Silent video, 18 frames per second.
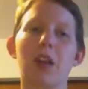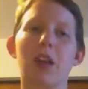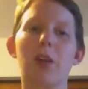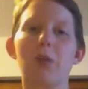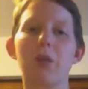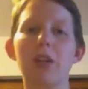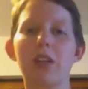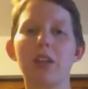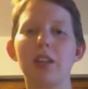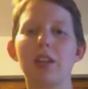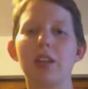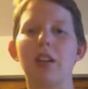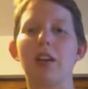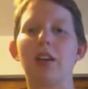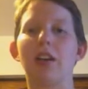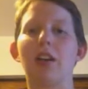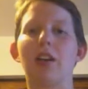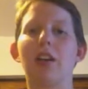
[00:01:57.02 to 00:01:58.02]
I went in
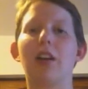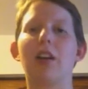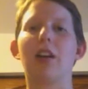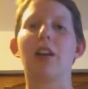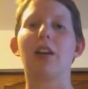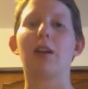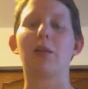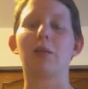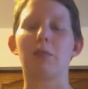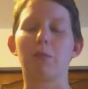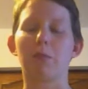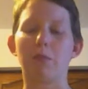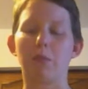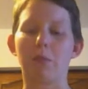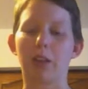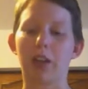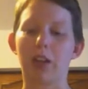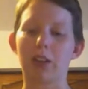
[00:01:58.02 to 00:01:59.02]
there, and I'm,
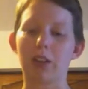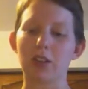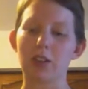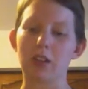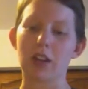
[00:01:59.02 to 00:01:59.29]
like,